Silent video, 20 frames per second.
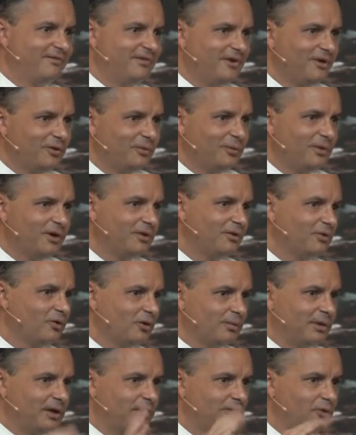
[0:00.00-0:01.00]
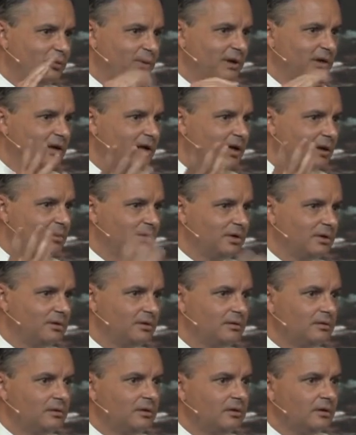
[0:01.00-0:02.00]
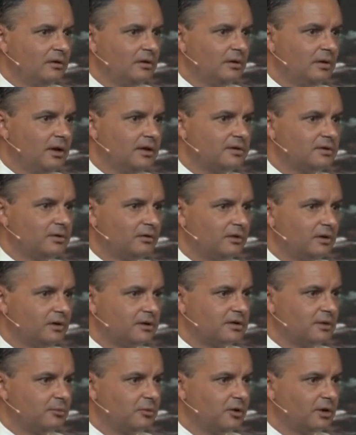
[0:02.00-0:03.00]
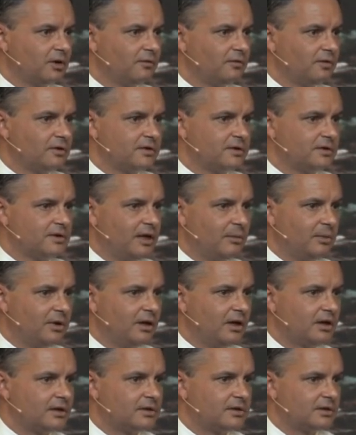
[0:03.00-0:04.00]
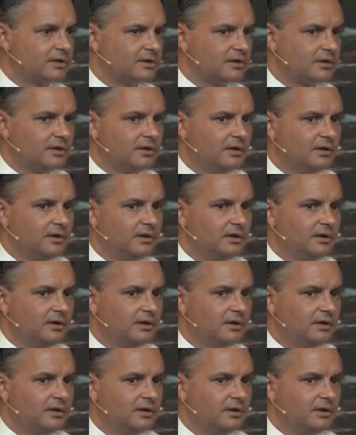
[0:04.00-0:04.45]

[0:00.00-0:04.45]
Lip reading: You know, we can talk about it all we like, but As you'll notice, I'm not given to snappy answers.